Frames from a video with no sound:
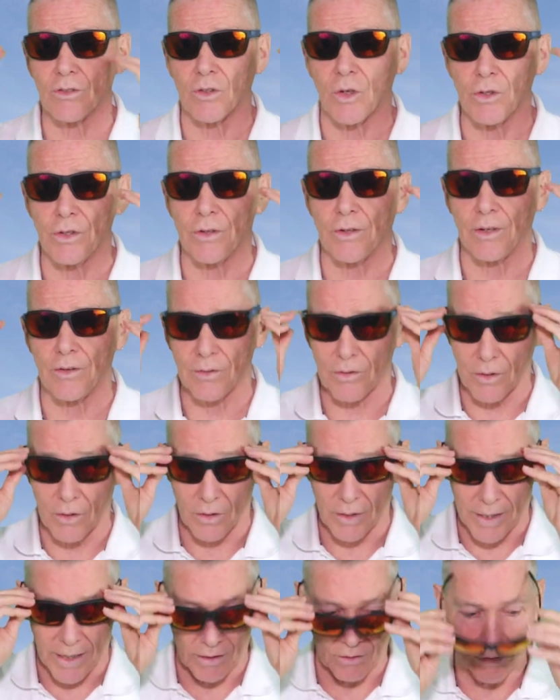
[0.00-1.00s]
and so you can
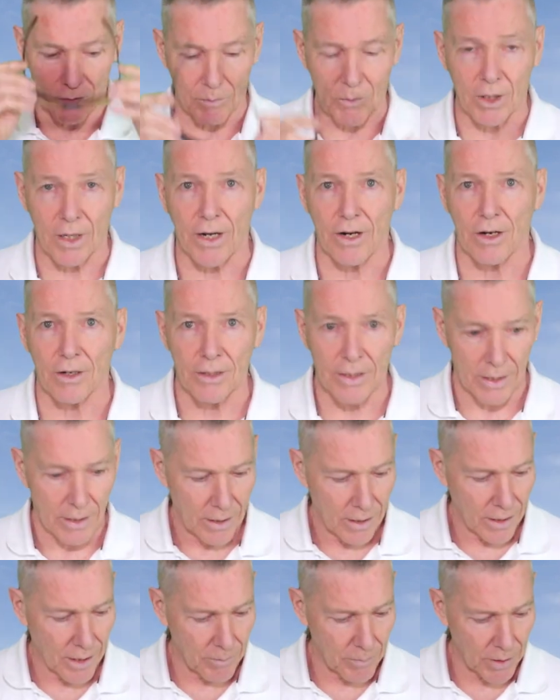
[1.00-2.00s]
still get some glare
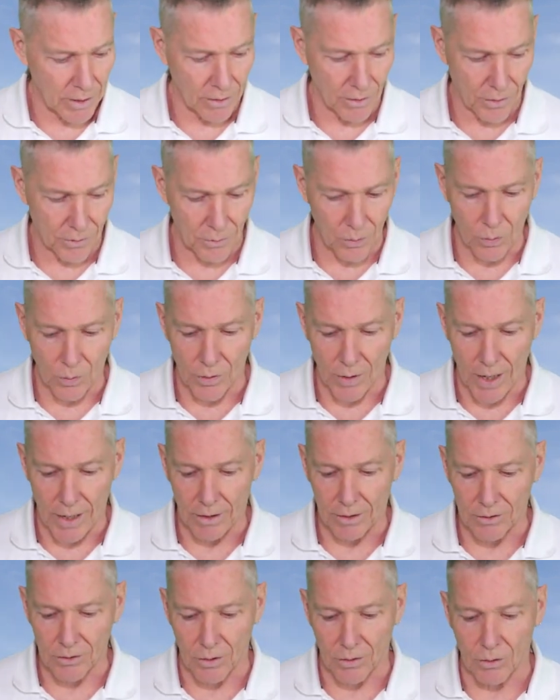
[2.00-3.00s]
coming through
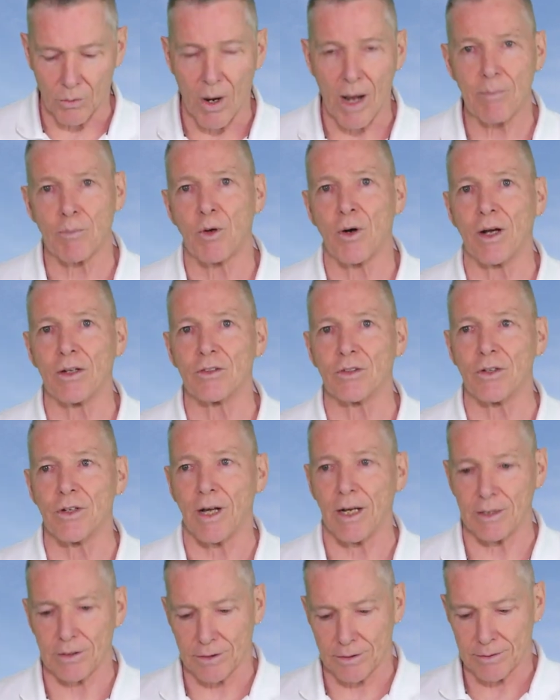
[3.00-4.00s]
there. So the wraparounds
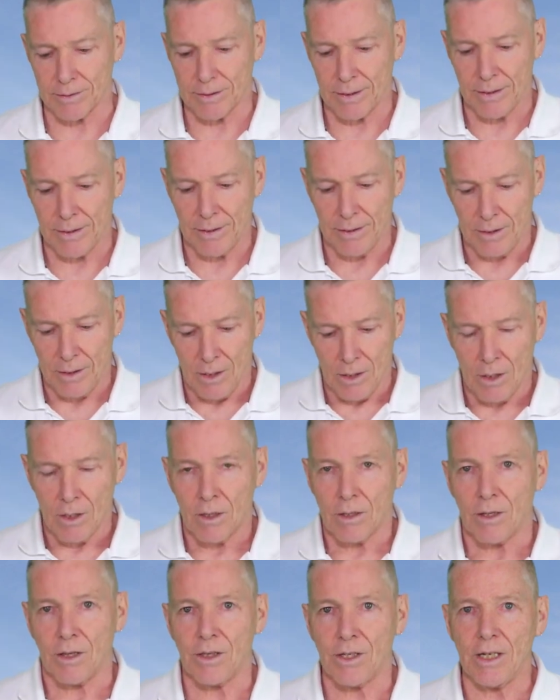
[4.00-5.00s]
are nice.
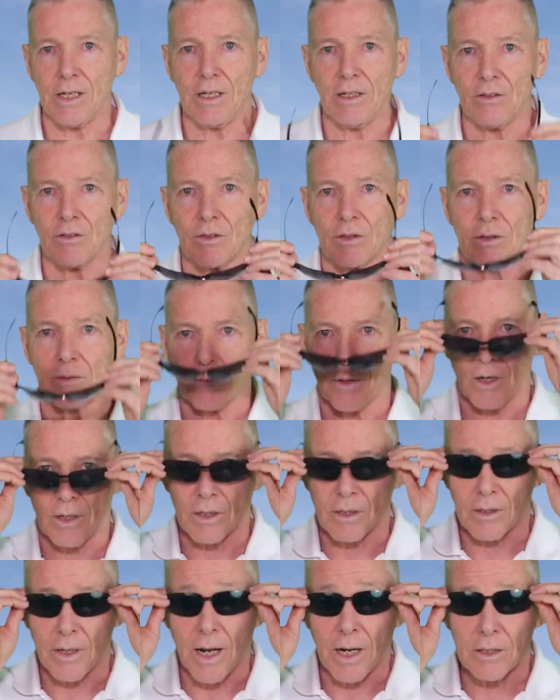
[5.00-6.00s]
These
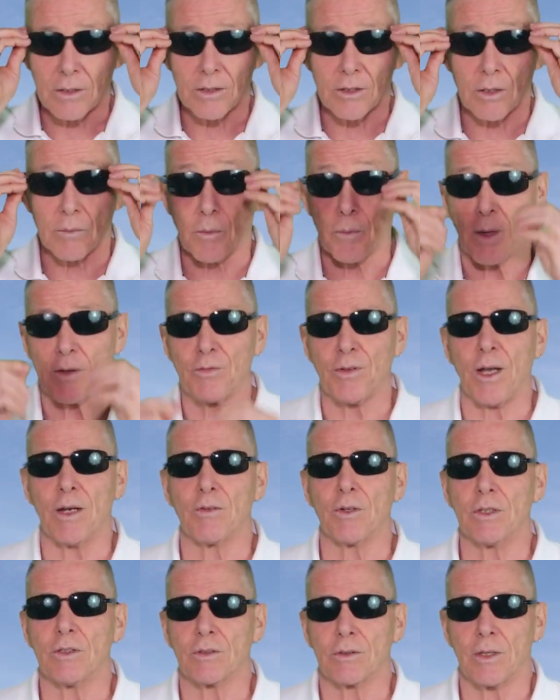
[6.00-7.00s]
are actually some of my
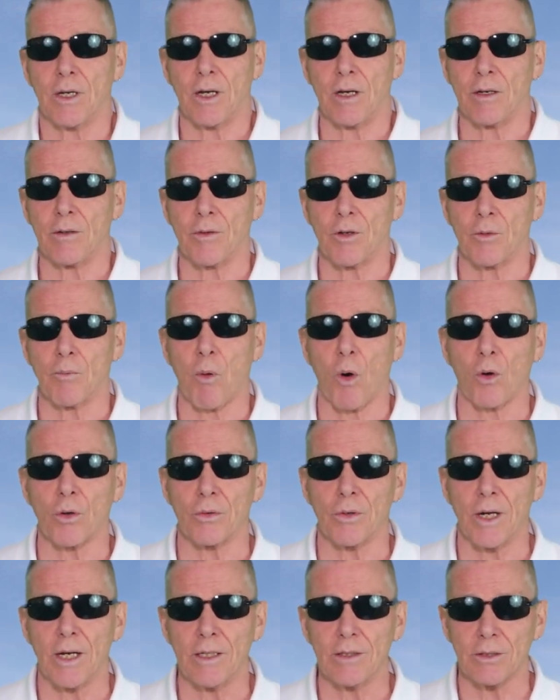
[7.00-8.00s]
favorites. Uh, they're
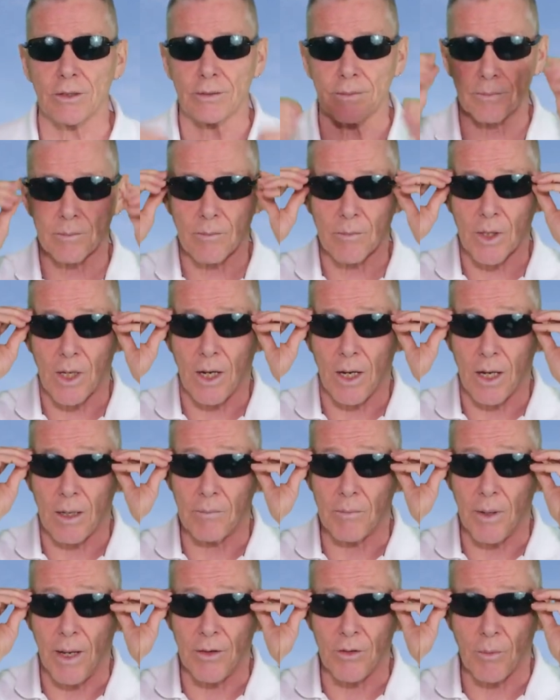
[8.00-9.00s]
polarized
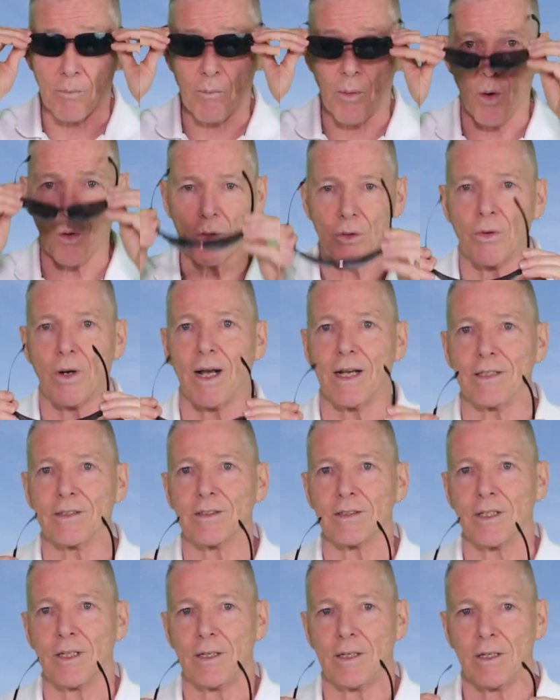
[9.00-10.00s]
um, and the
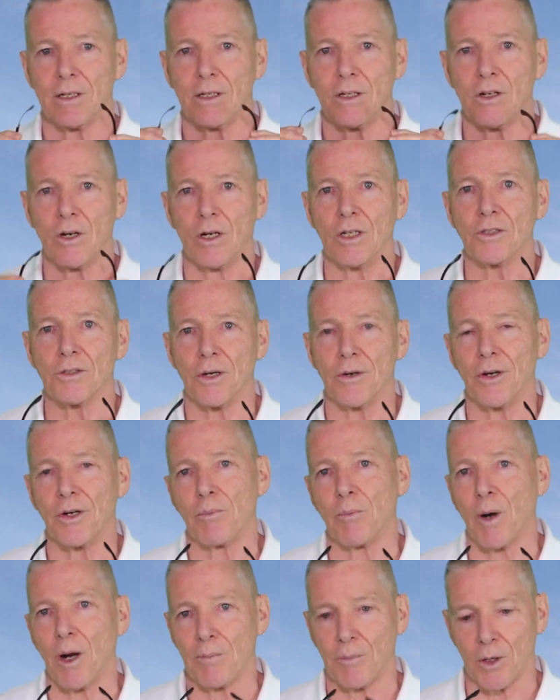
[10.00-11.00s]
polarized, contrary
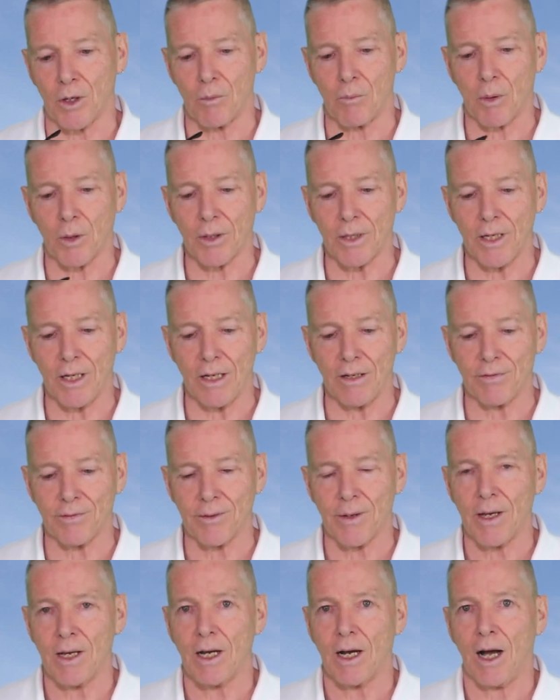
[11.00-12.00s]
to popular
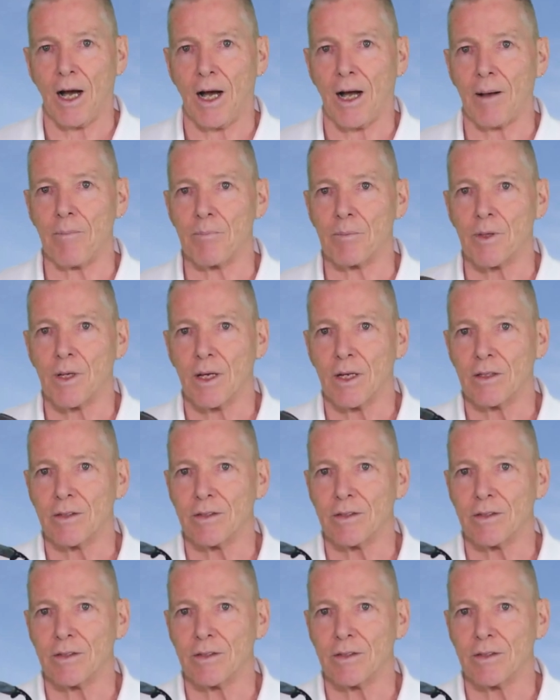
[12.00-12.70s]
belief, um,